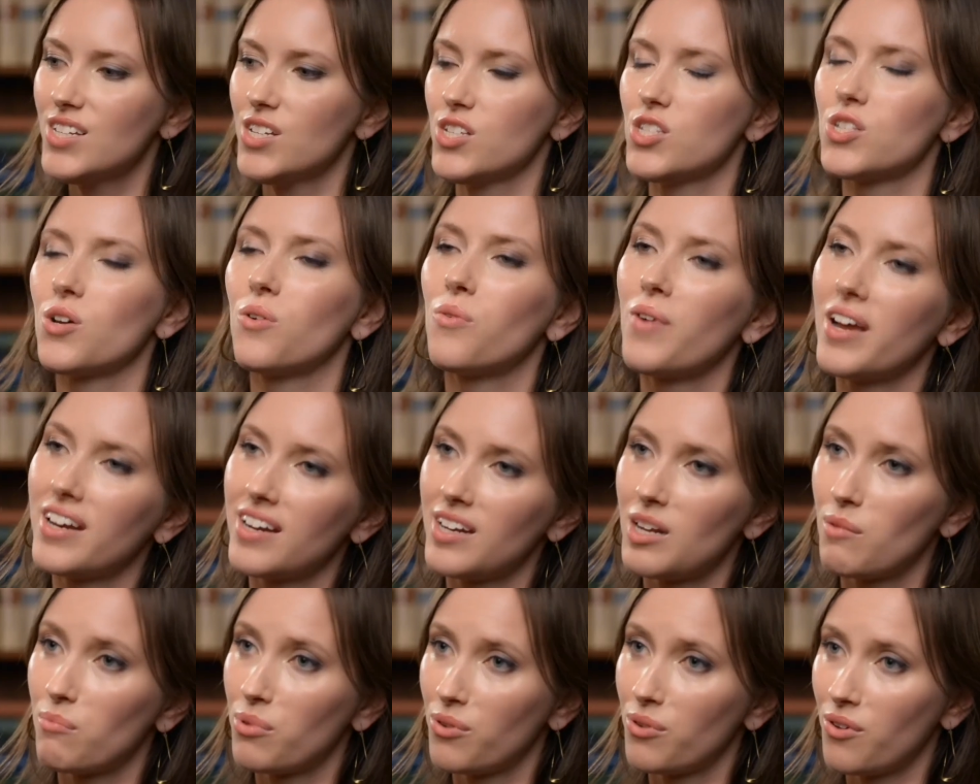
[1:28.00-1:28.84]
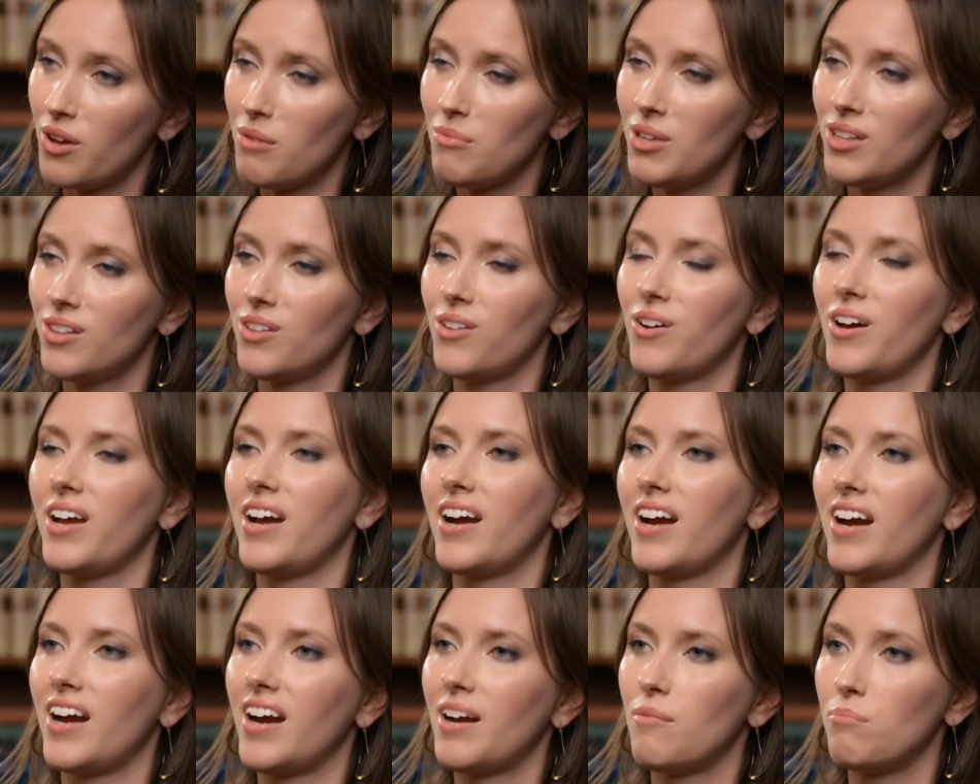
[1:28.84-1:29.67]
So when an employment
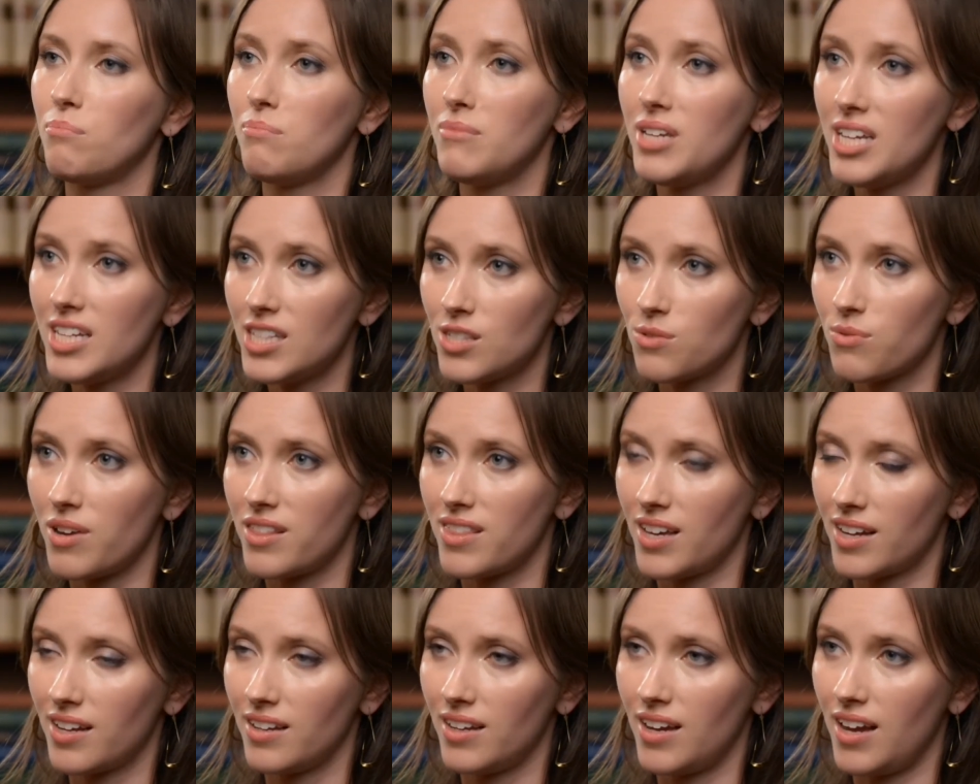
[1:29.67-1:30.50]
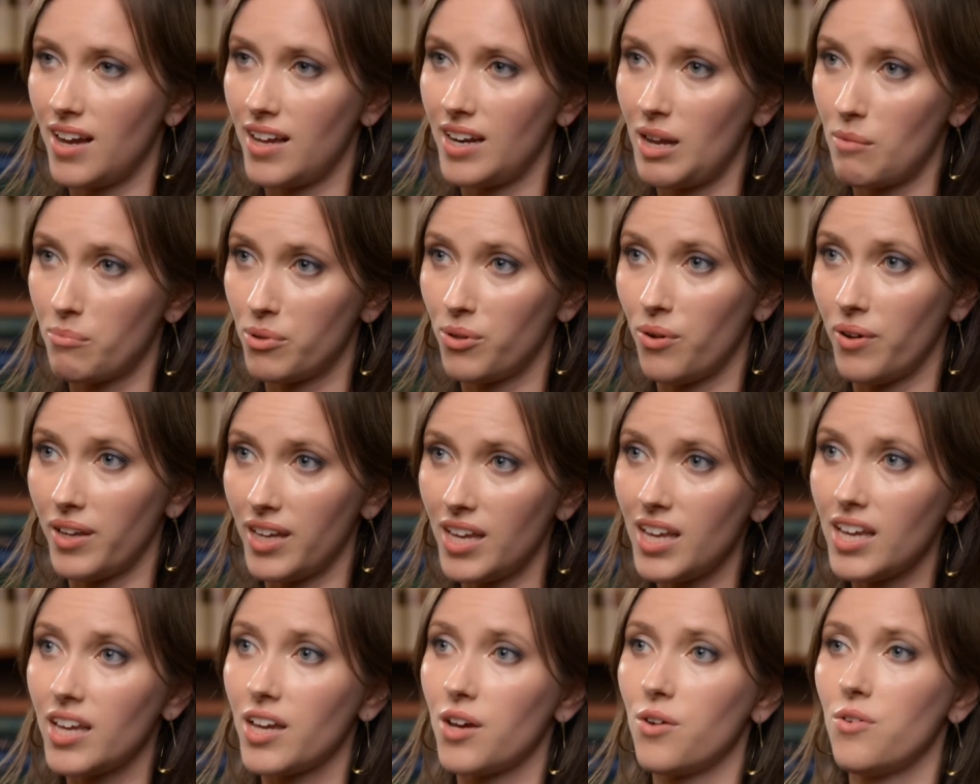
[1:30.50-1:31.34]
lawyer meets with an
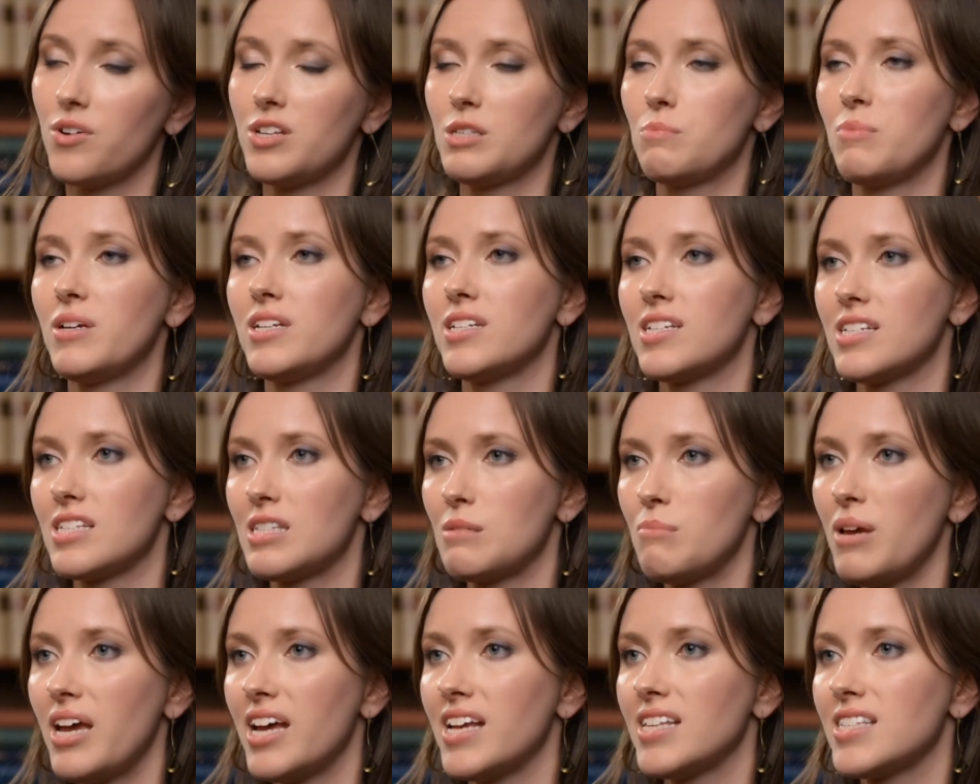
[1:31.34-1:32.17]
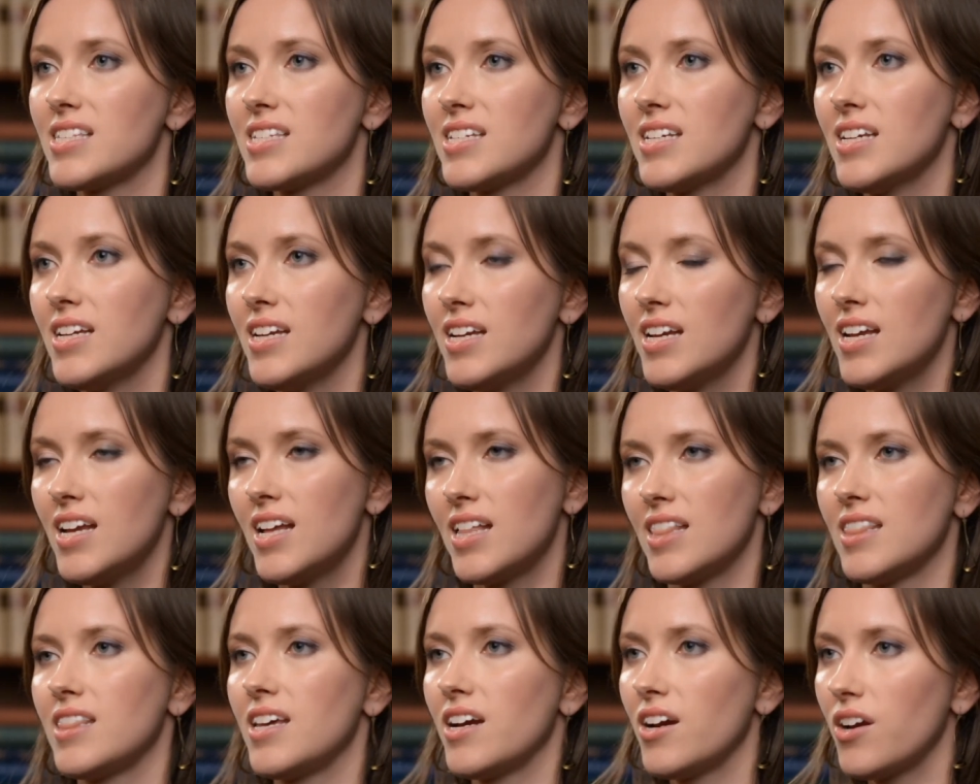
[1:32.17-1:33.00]
employee who has been dismissed,
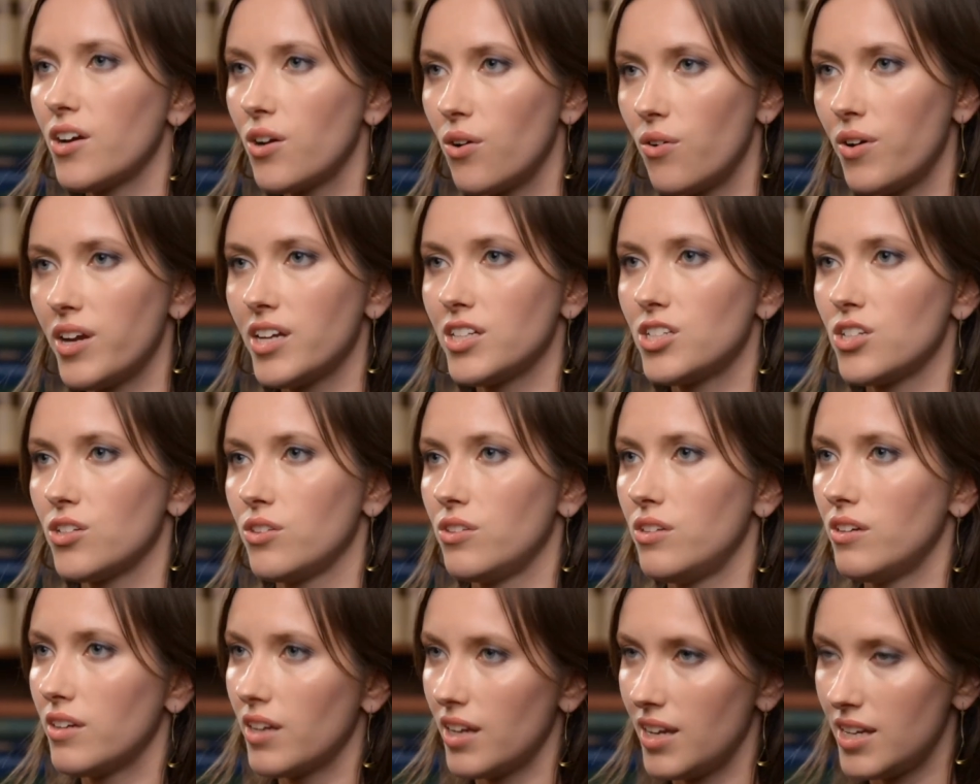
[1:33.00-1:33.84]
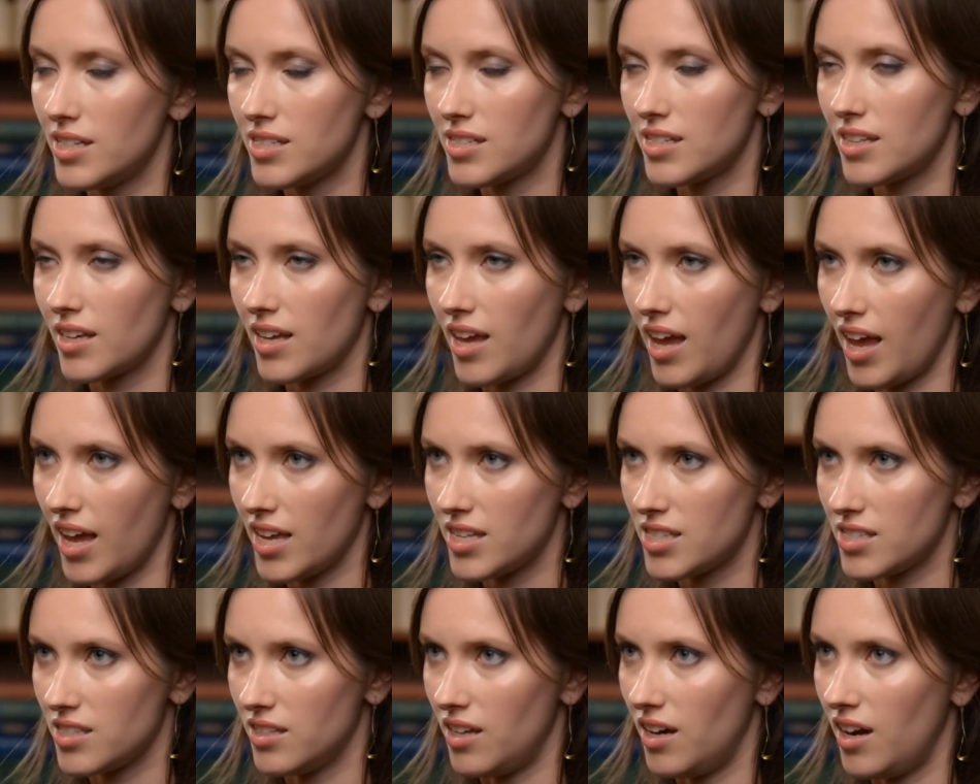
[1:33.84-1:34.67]
they're going to look into the
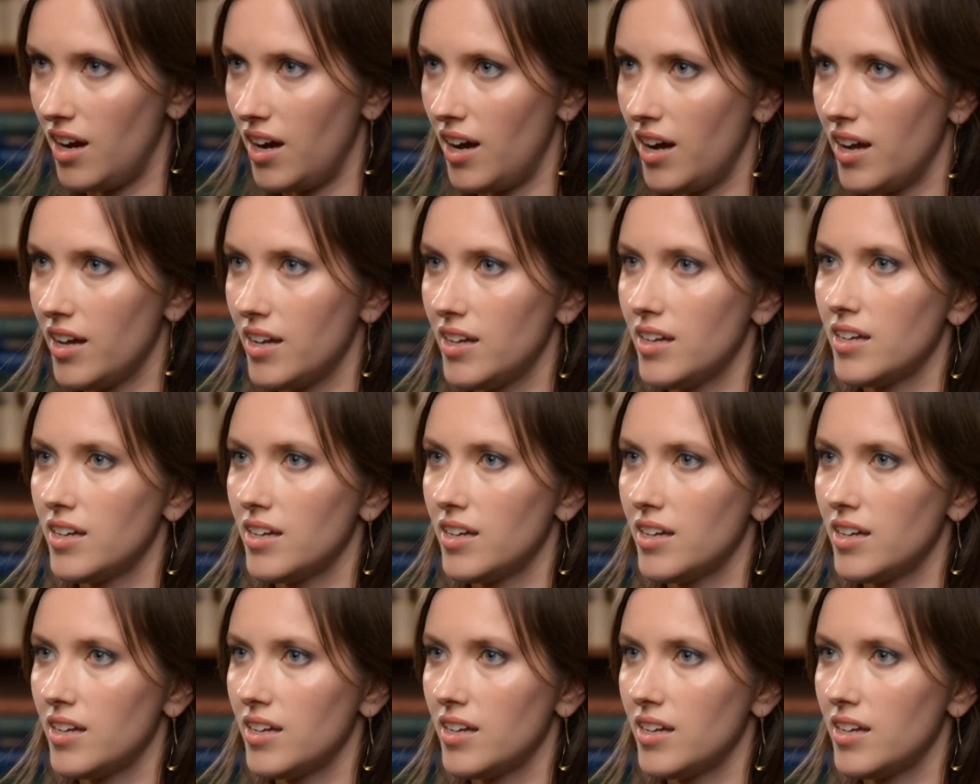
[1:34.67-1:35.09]
case law,